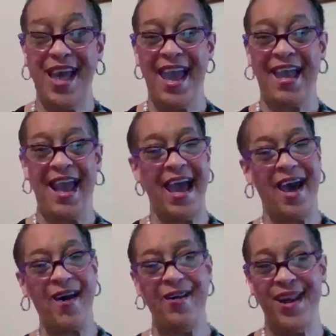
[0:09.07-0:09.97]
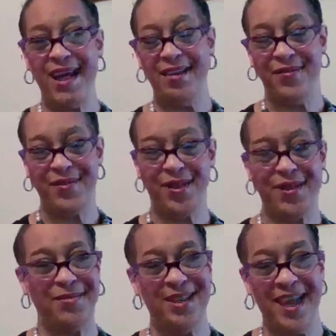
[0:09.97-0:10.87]
at how life
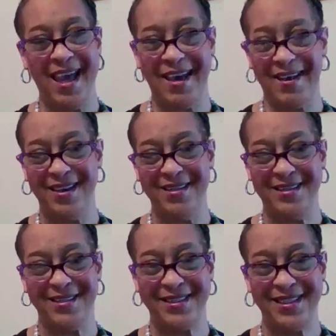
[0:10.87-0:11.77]
comes at us.